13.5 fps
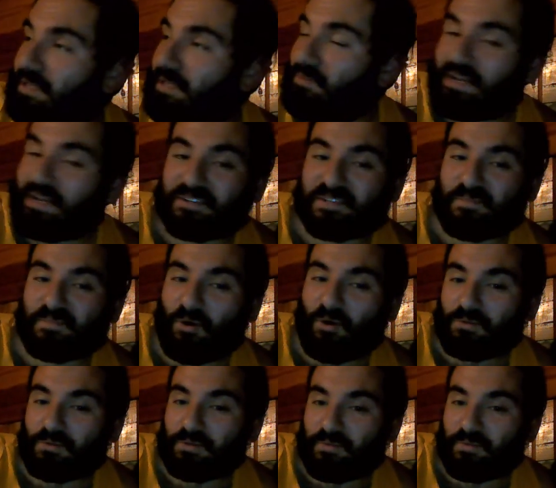You want to hear
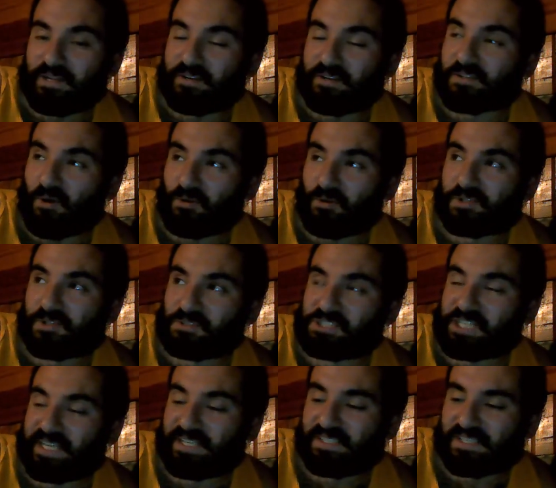you want to hear some old school
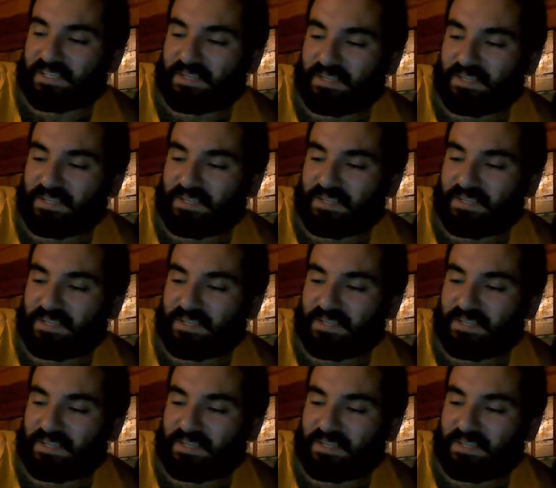chants?